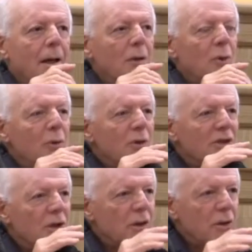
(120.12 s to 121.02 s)
And when we
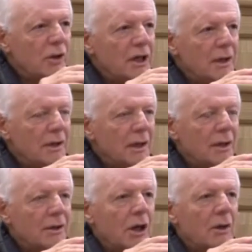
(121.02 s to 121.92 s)
start looking at the
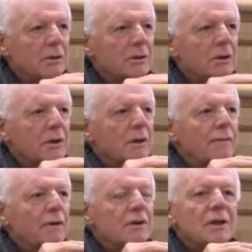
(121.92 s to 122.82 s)
undercurrent, the
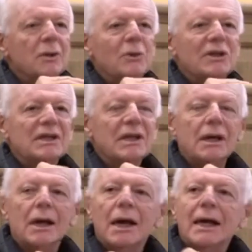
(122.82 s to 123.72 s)
first thing we see
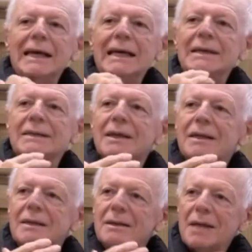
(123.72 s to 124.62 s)
is
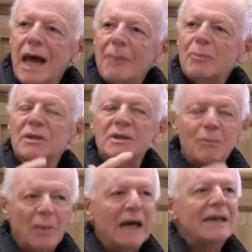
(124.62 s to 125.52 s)
that it happens
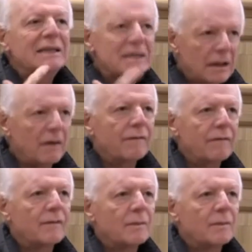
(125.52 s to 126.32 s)
by itself.